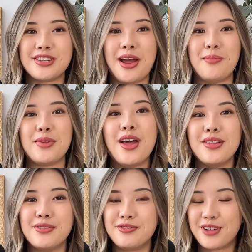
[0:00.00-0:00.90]
of the time
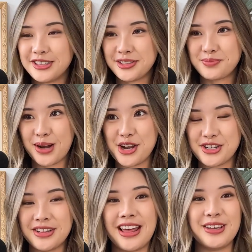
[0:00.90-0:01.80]
the first
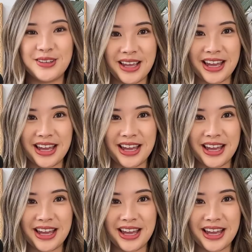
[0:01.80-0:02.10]
impression that you